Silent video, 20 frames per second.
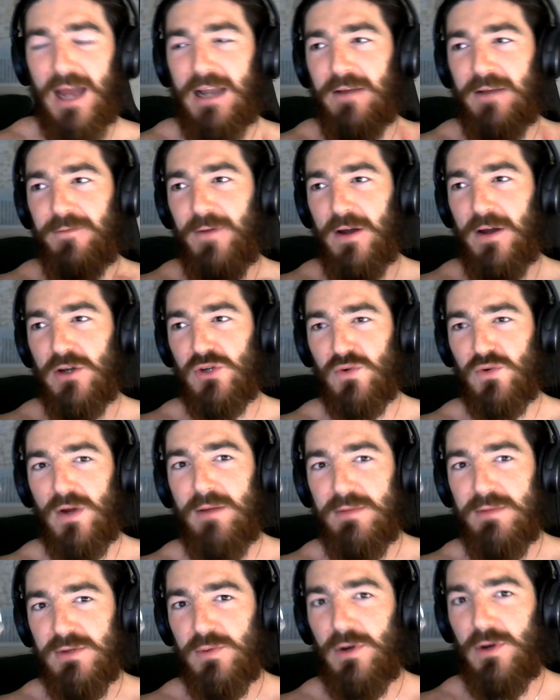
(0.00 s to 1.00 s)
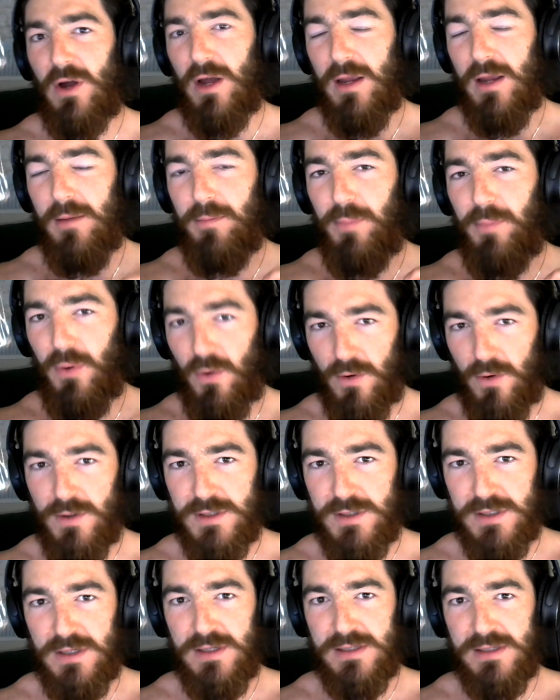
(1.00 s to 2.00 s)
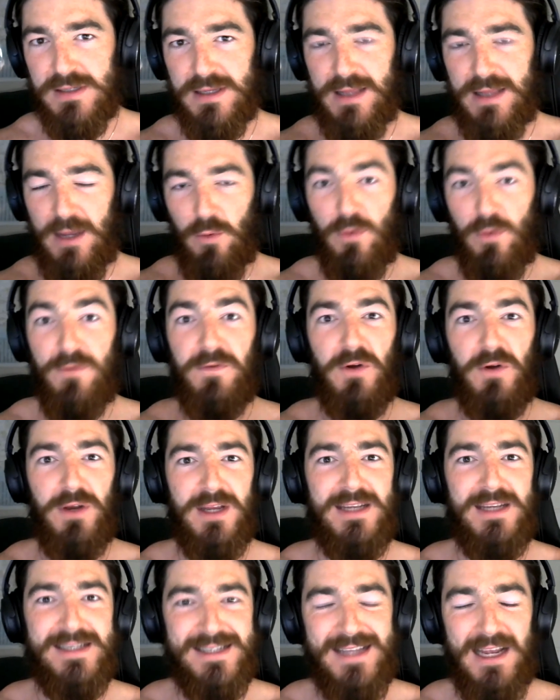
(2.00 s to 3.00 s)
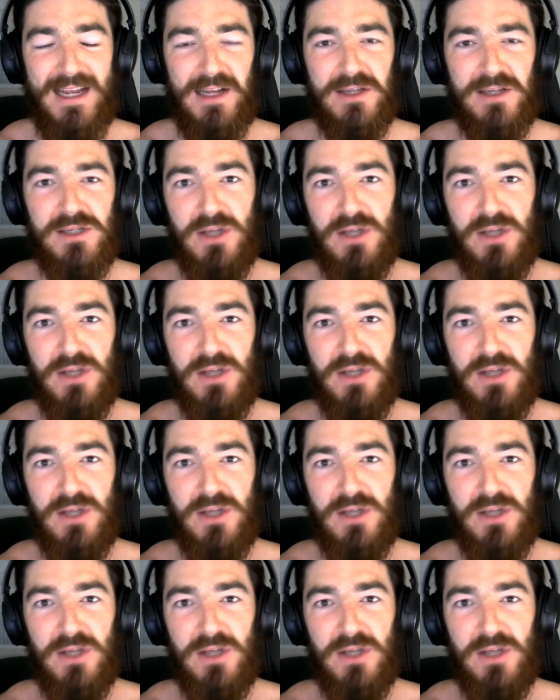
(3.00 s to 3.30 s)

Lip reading: And if our dreams were not important, they would have gone extinct.